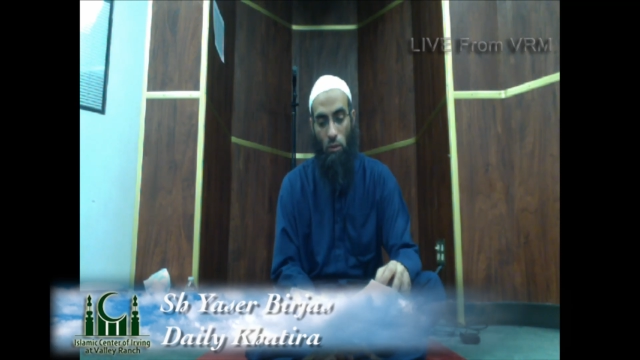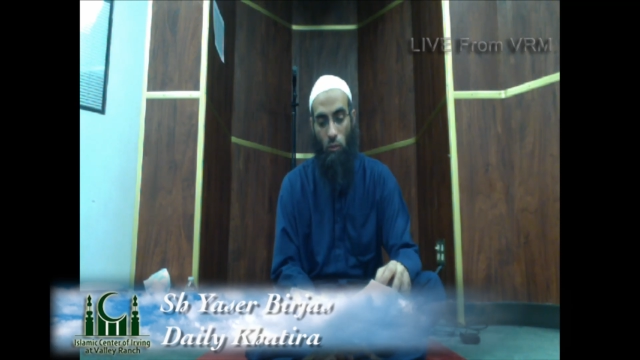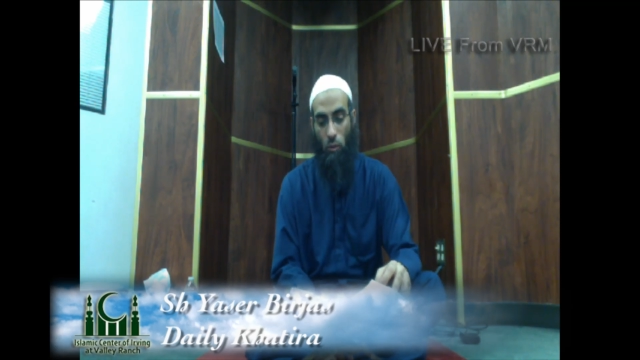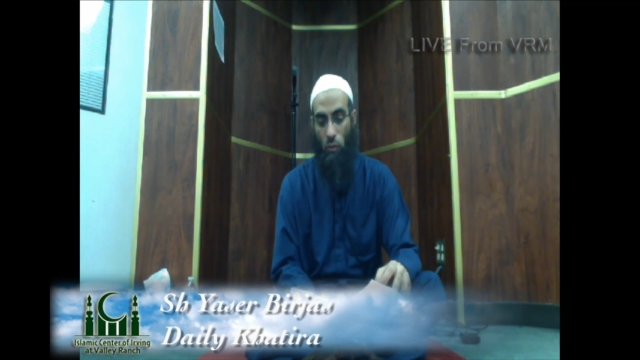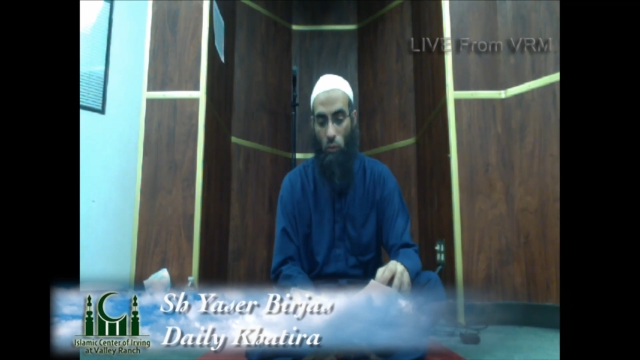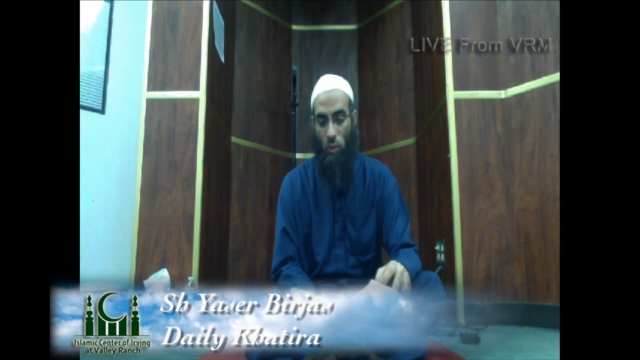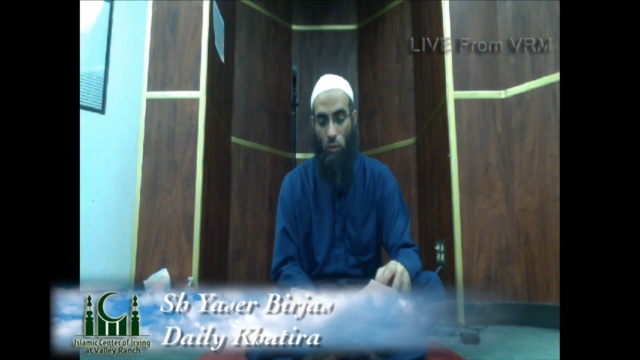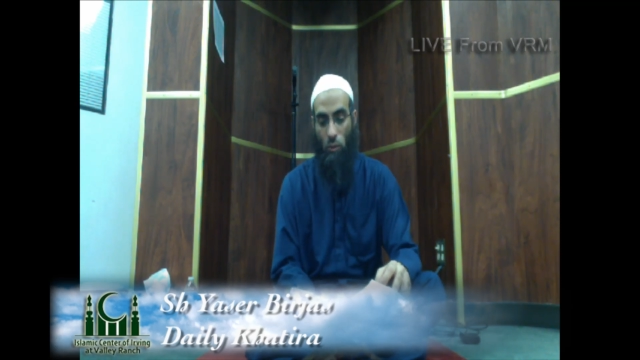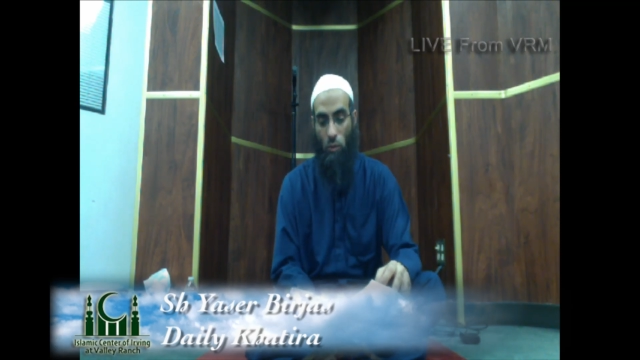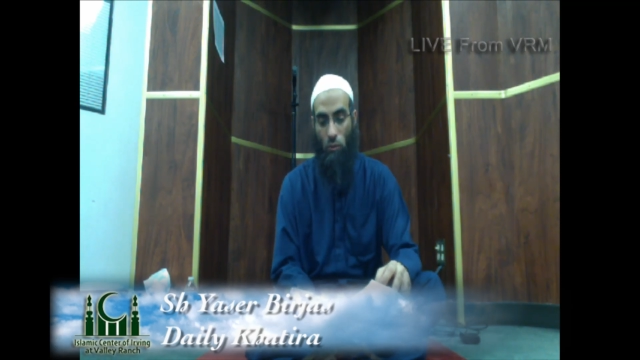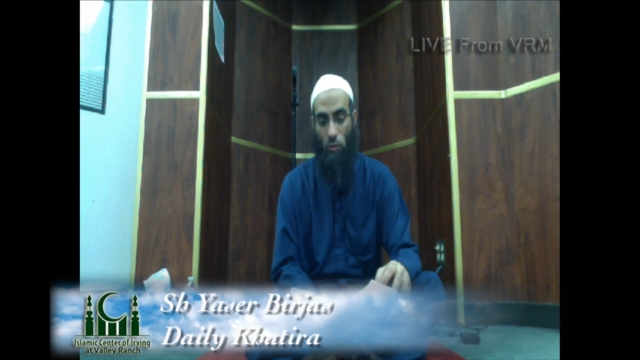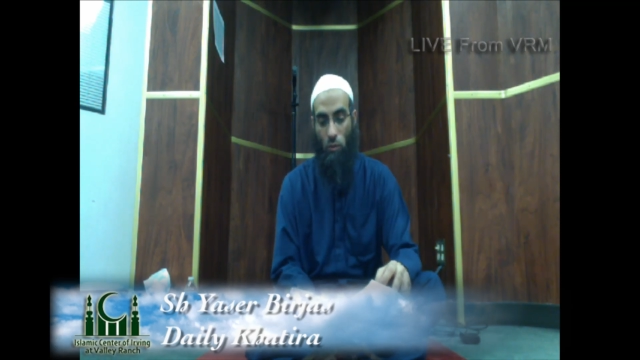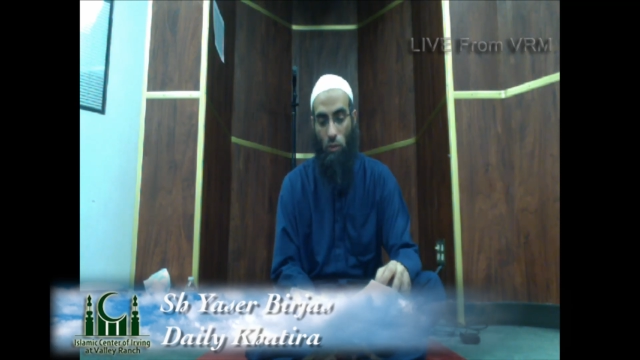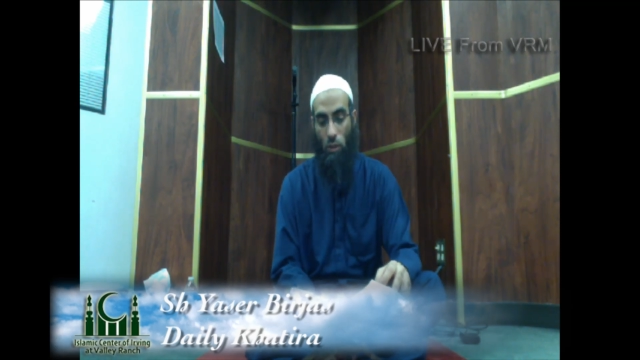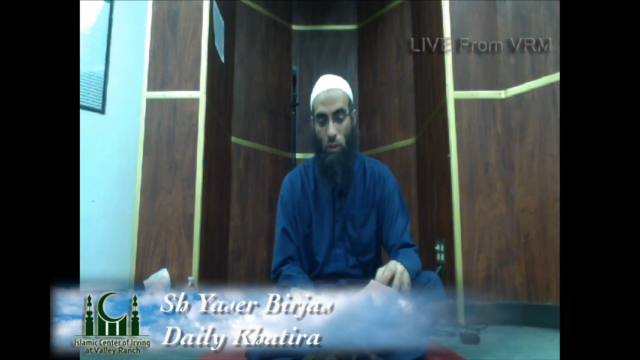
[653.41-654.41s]
when he whispered
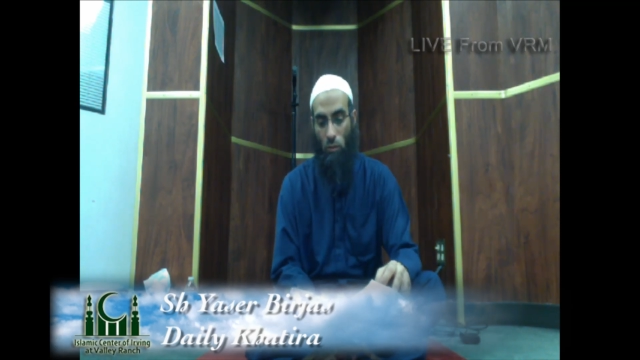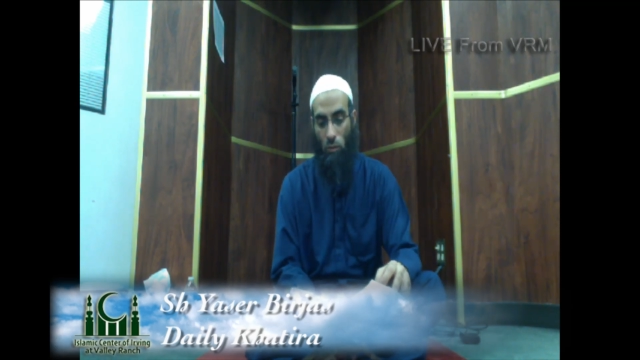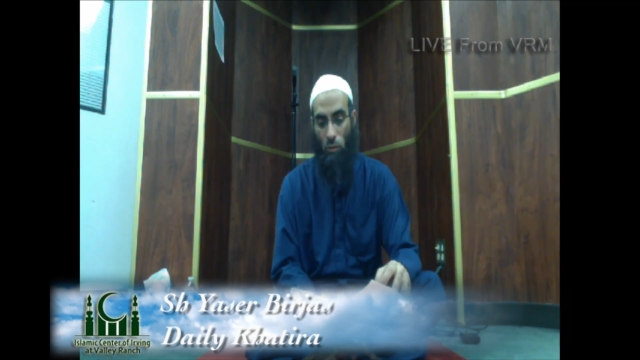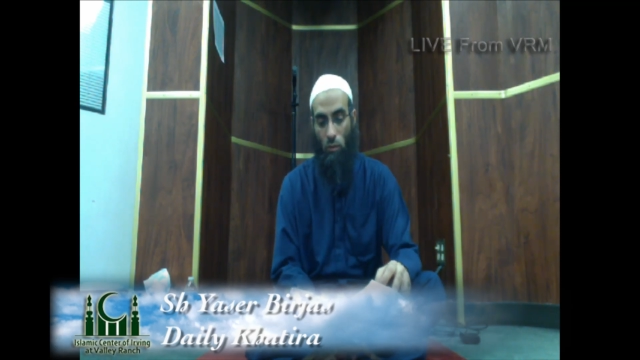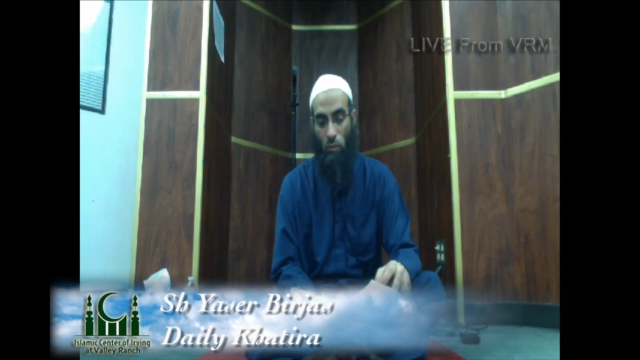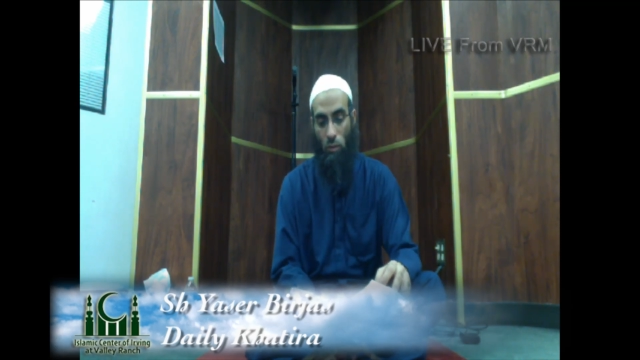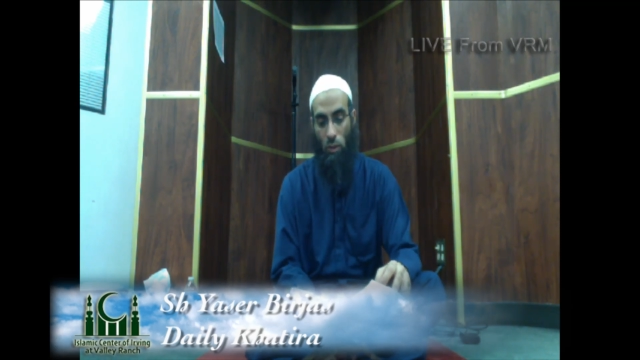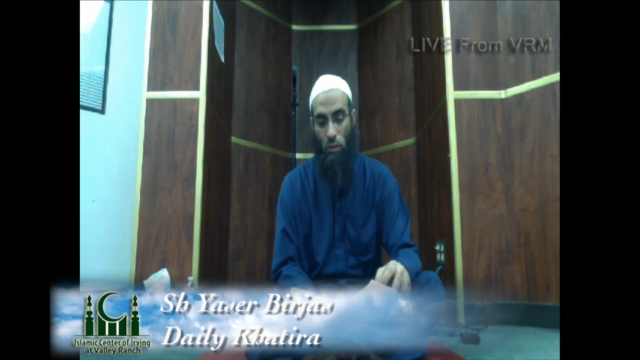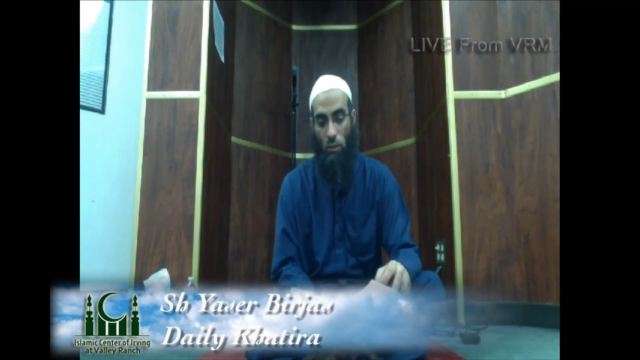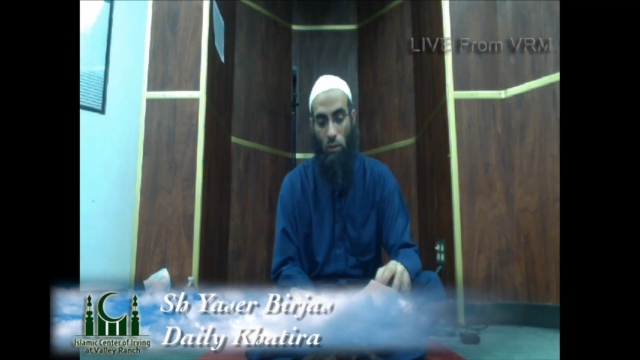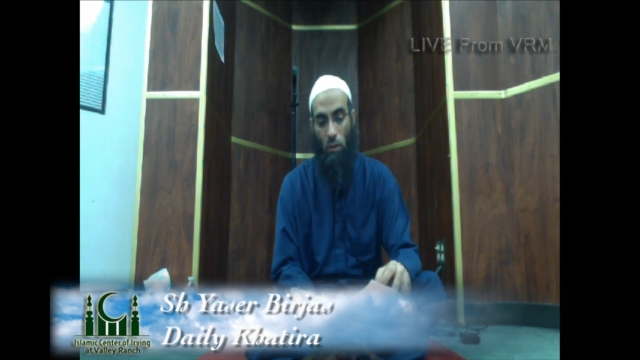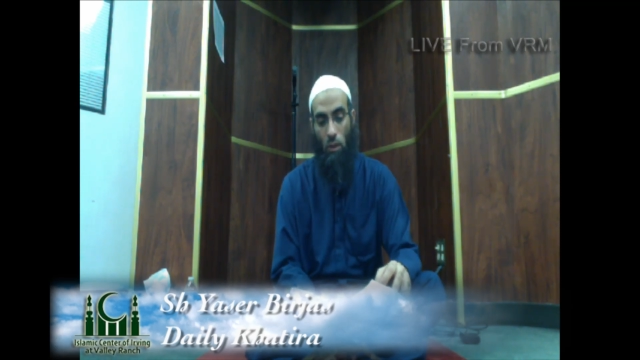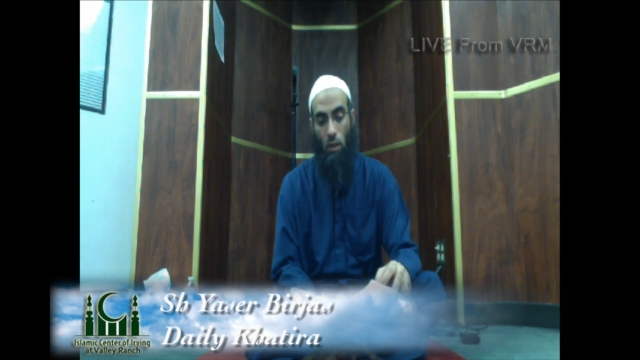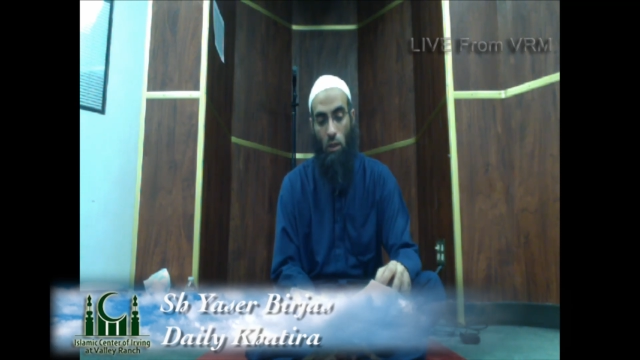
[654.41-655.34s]
to me, he told me,